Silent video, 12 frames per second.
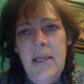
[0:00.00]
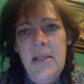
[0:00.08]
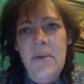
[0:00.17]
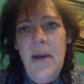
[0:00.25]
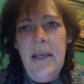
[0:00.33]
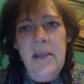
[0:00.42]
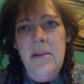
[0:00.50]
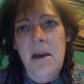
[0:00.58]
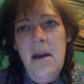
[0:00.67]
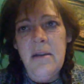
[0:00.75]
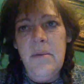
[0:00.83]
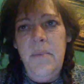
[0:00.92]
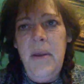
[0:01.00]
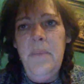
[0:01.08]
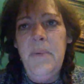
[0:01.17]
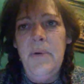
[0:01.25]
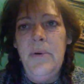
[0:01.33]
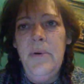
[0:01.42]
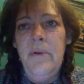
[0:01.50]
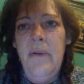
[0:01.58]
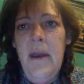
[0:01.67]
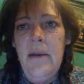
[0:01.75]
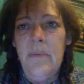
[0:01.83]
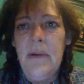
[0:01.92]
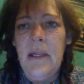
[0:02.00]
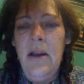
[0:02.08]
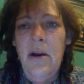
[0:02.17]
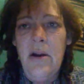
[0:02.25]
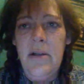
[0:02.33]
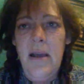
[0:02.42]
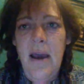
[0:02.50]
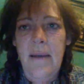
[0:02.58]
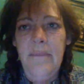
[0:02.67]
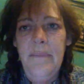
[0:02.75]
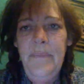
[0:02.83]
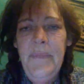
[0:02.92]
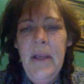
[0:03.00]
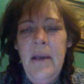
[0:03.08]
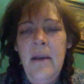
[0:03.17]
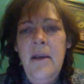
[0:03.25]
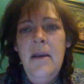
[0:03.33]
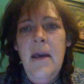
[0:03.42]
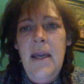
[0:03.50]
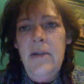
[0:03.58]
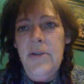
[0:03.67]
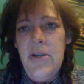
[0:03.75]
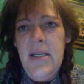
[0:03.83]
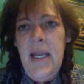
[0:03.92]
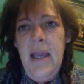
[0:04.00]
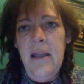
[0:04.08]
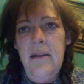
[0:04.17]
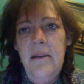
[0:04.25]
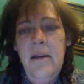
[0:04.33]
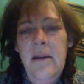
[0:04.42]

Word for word: so I can talk to people who have had a really hard time. I understand.